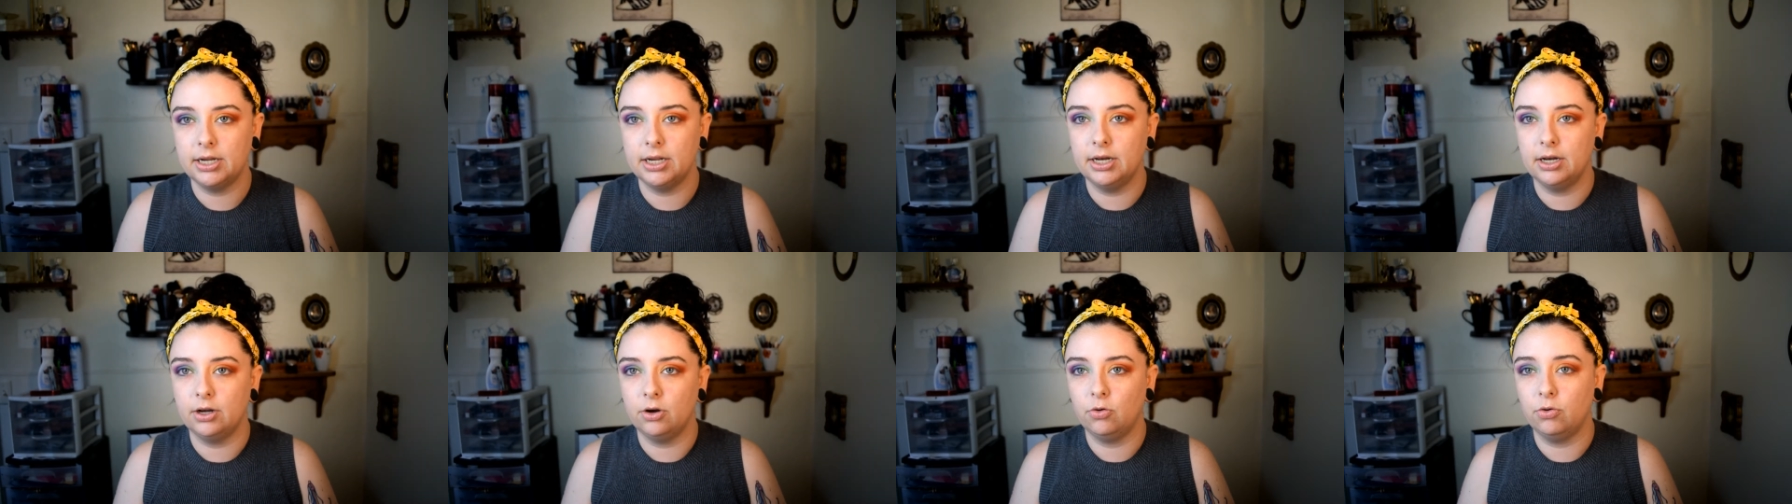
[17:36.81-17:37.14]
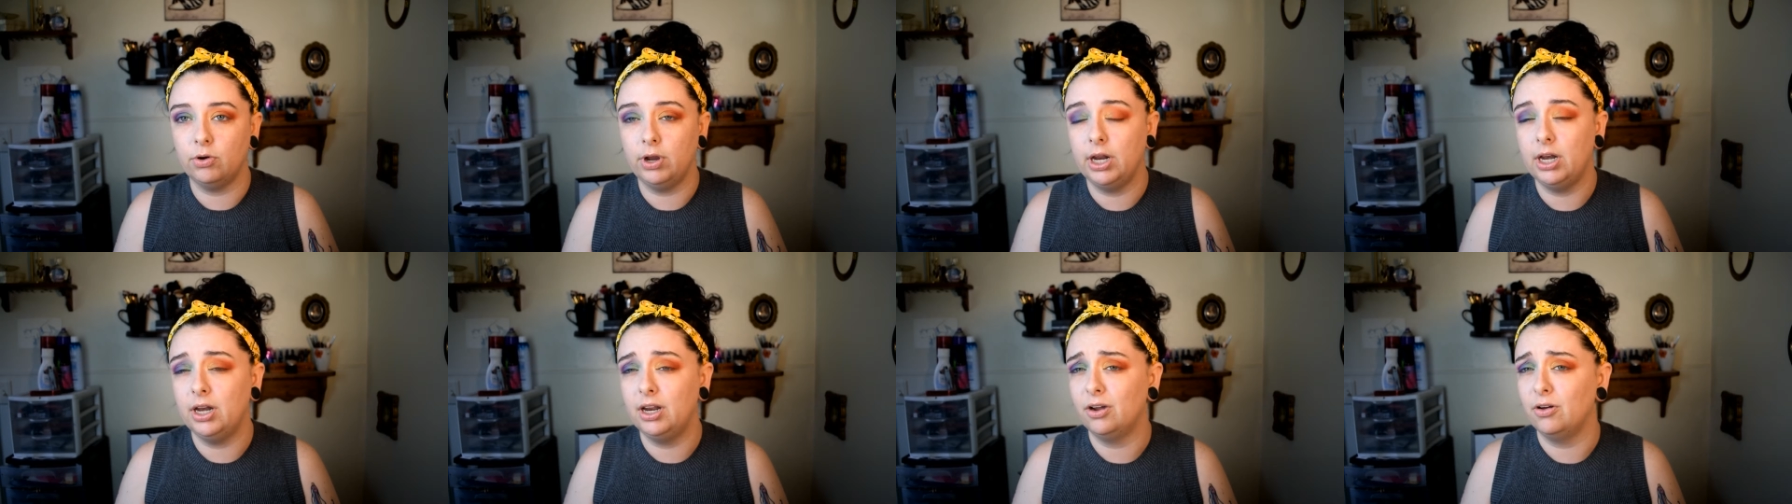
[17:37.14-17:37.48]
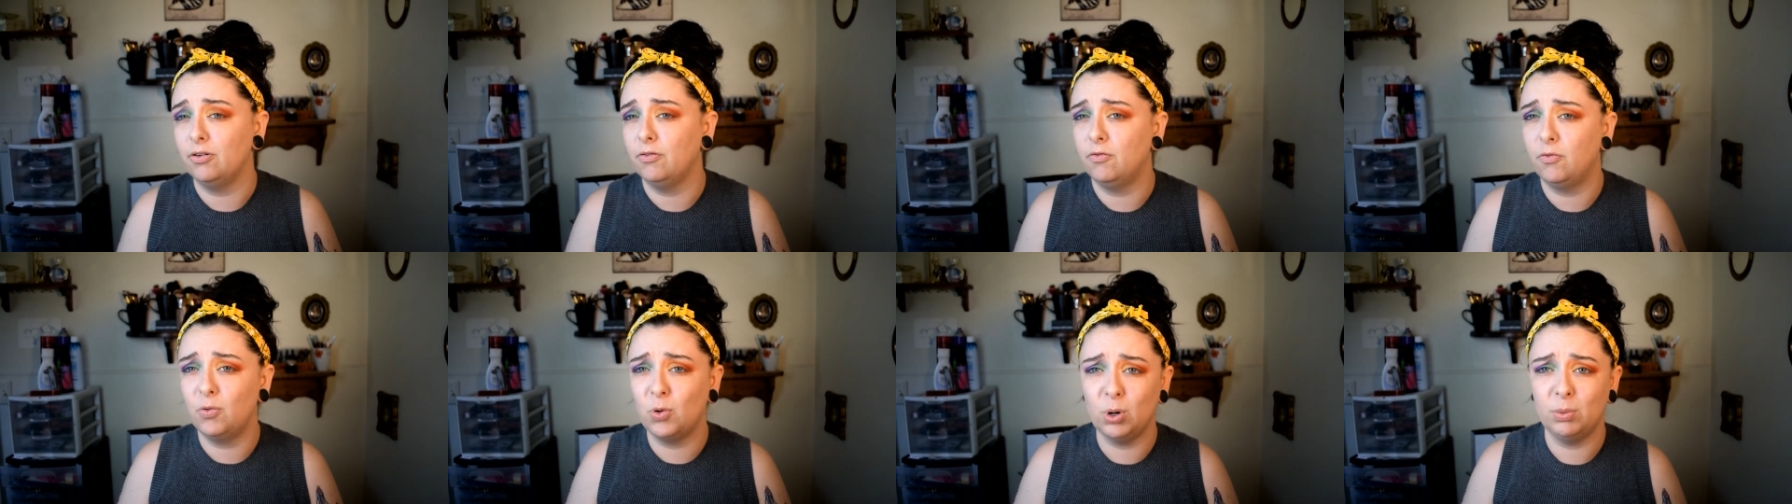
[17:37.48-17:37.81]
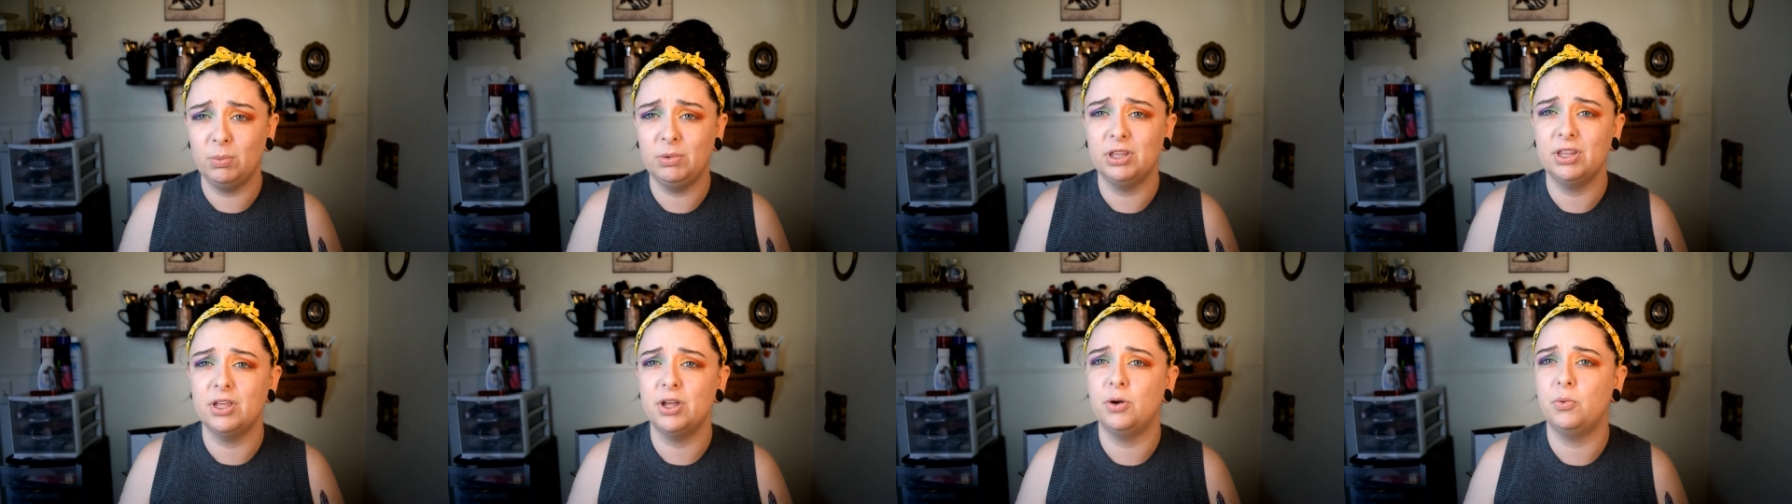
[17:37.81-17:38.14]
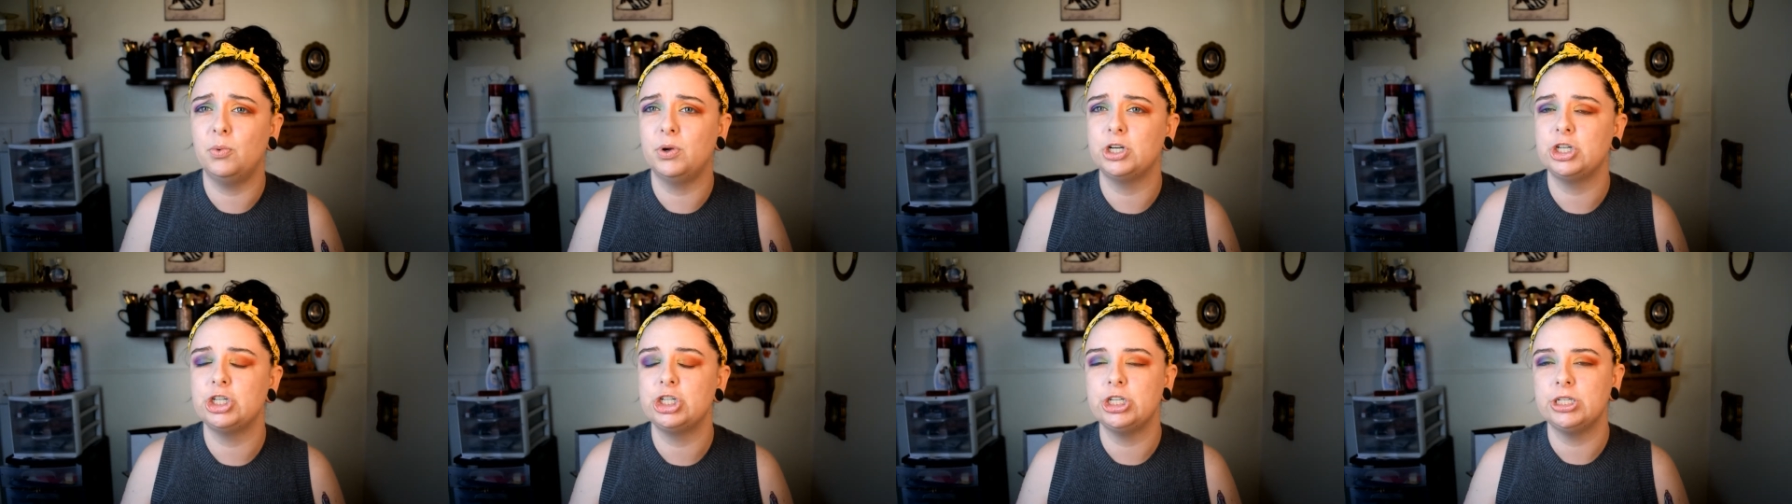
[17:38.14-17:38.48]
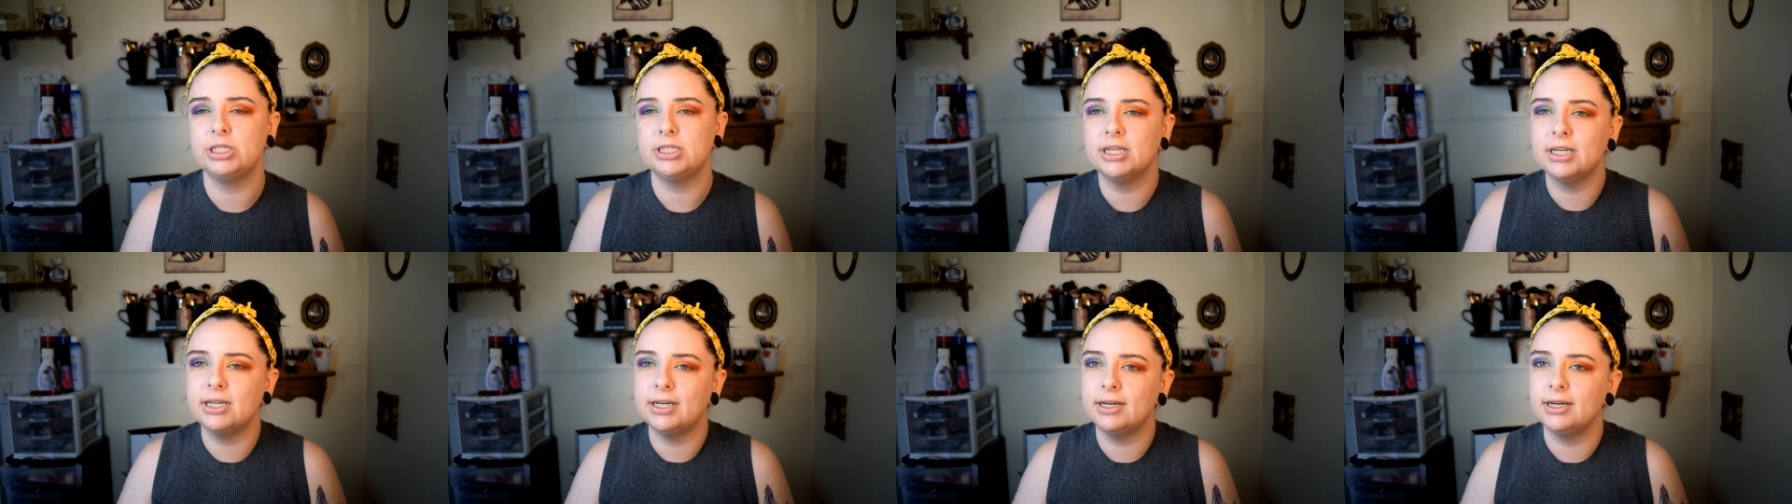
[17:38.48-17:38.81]
in creating a formula when she
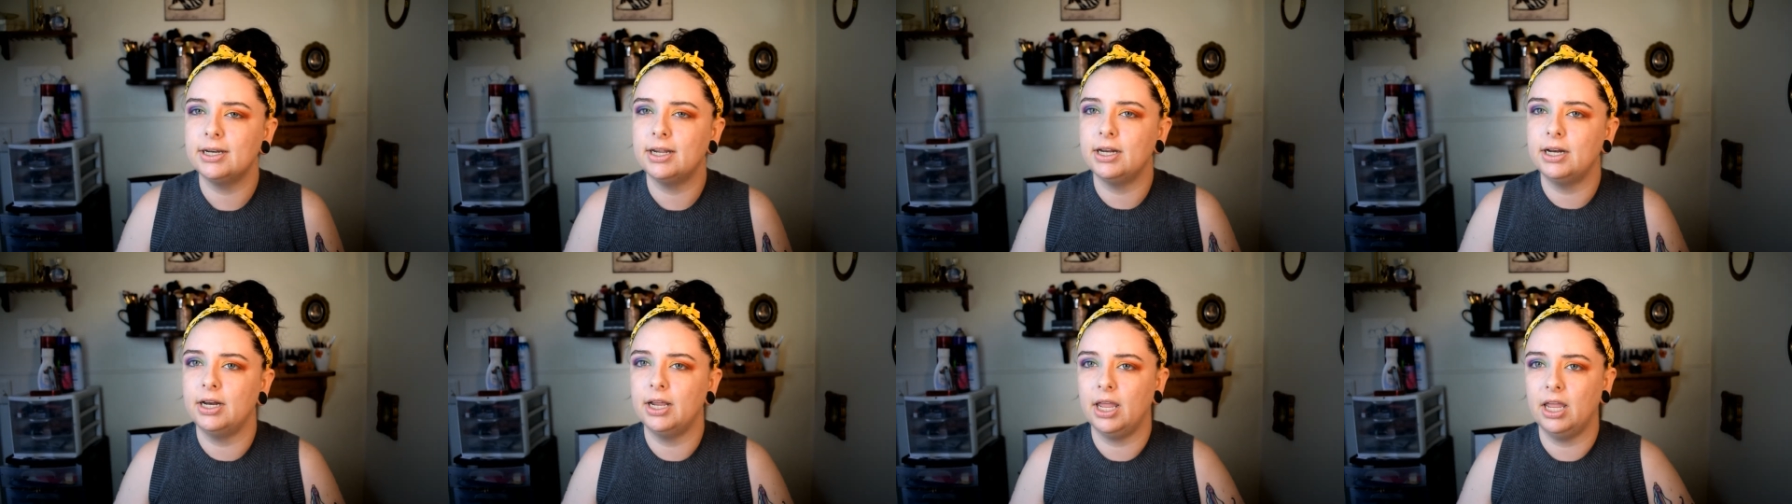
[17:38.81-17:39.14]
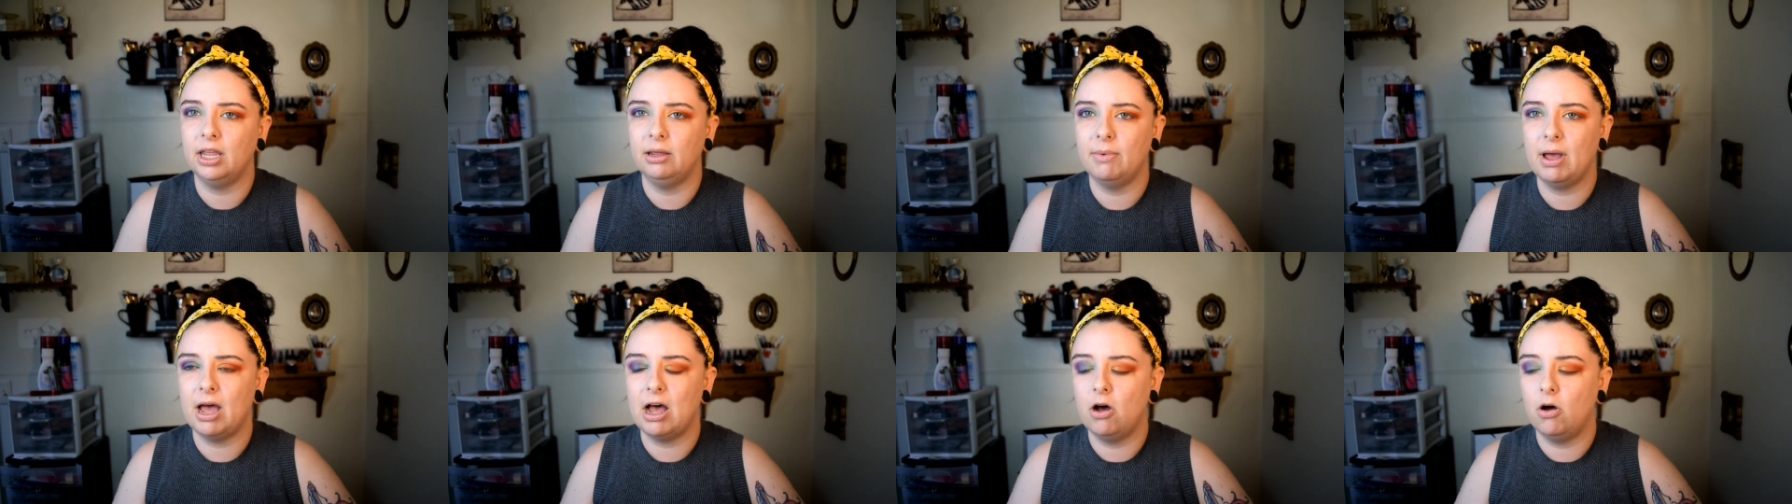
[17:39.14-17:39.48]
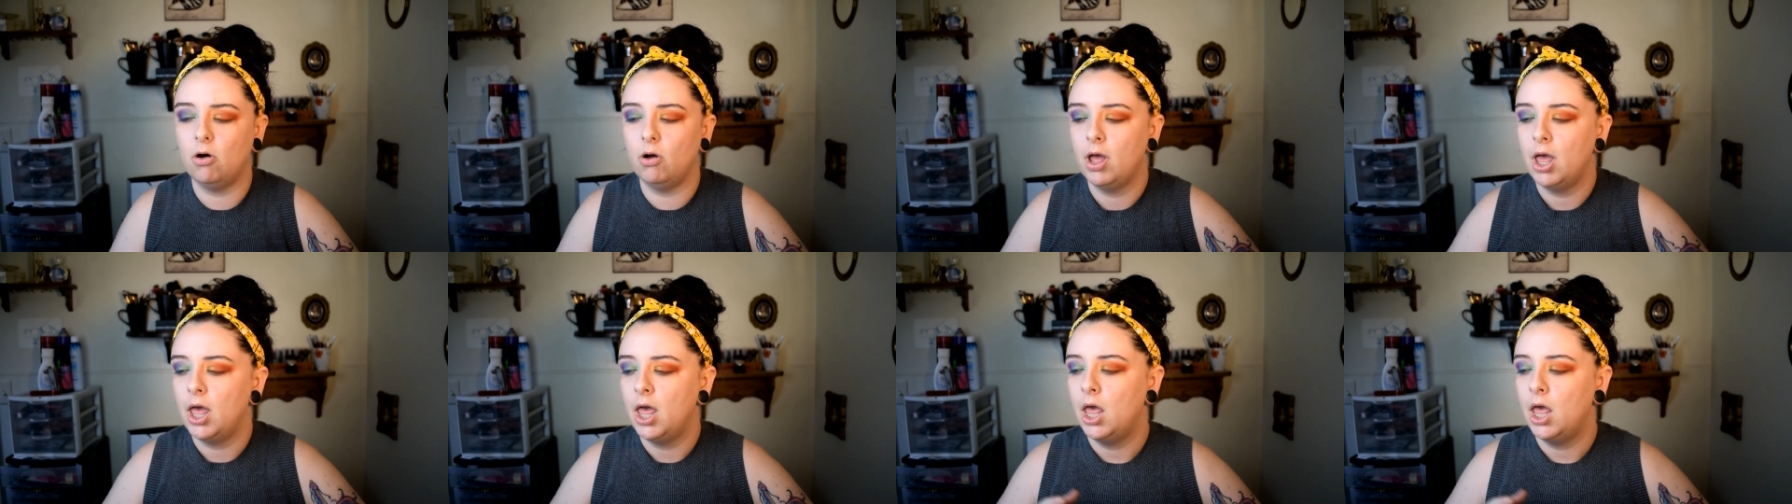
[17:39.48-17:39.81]
didn't, and it came out